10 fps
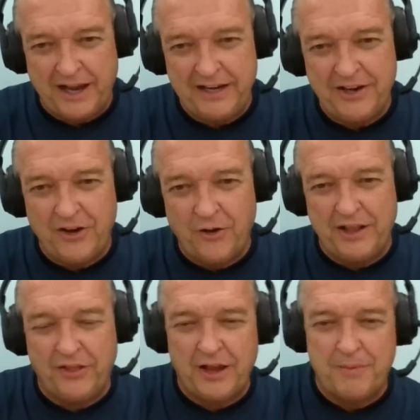I didn't
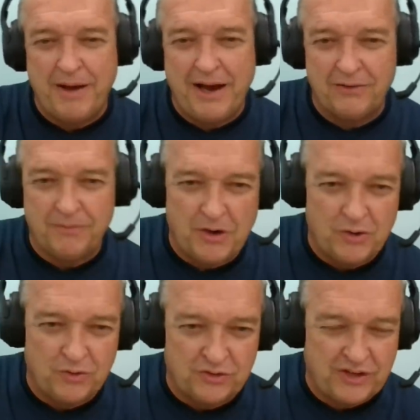know anything about
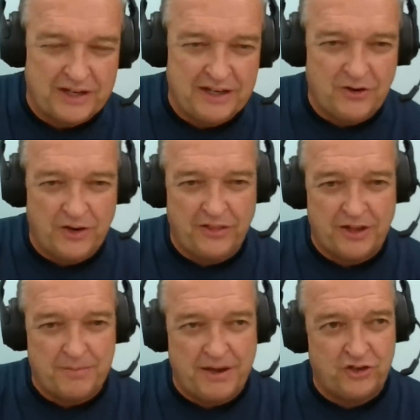Moses. I didn't know
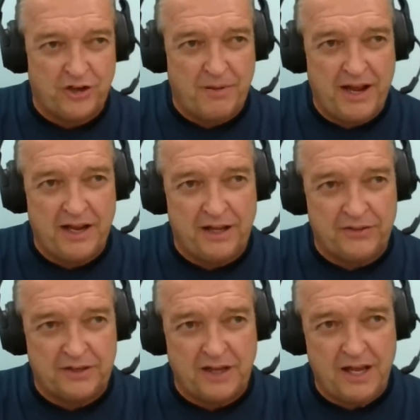anything about
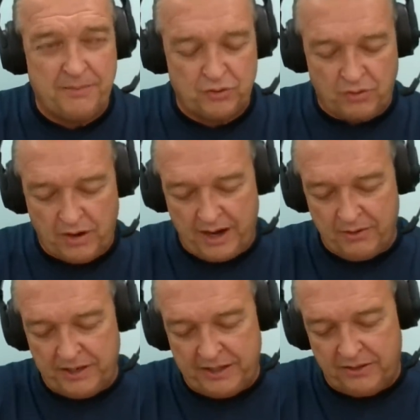Jeremiah at the time. So
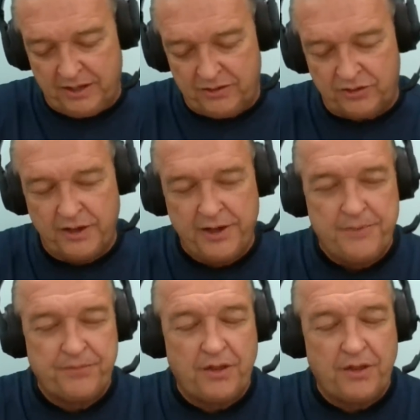I read this.